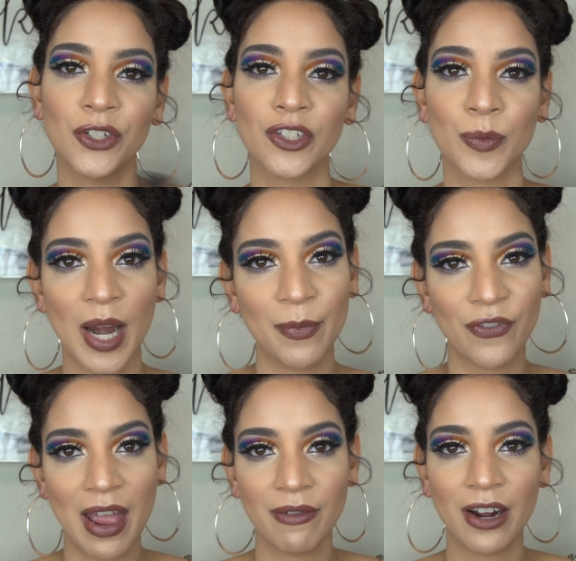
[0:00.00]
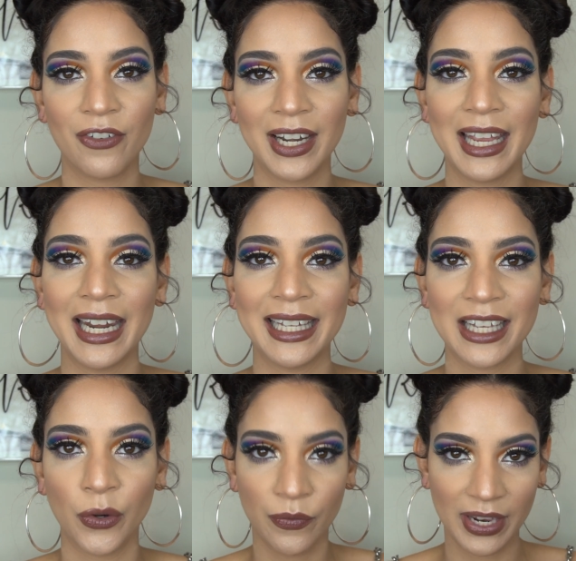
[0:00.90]
subscribe if you haven't already, and hit
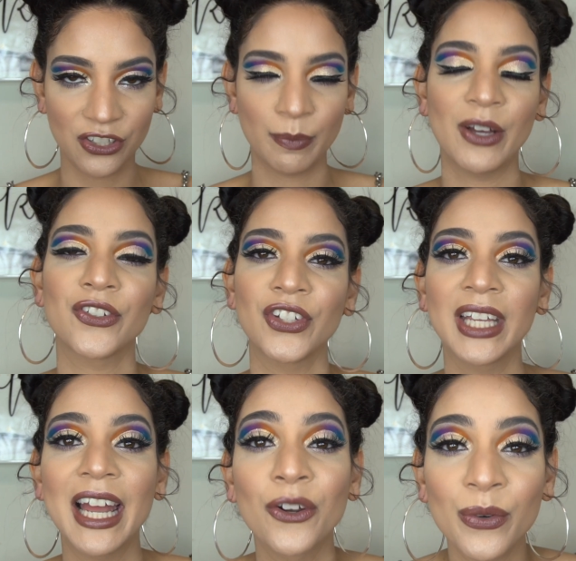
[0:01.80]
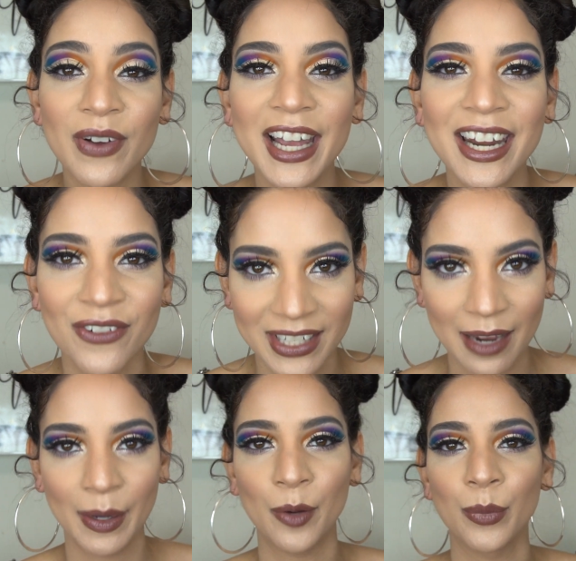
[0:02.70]
that notification bell so you can get notified every
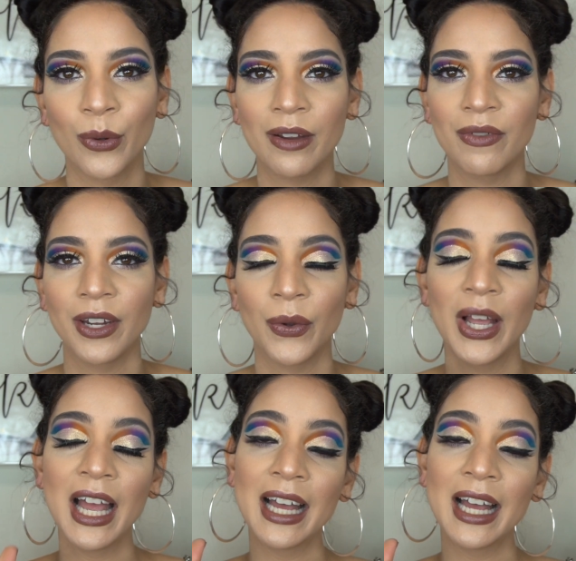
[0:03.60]
time I upload a video.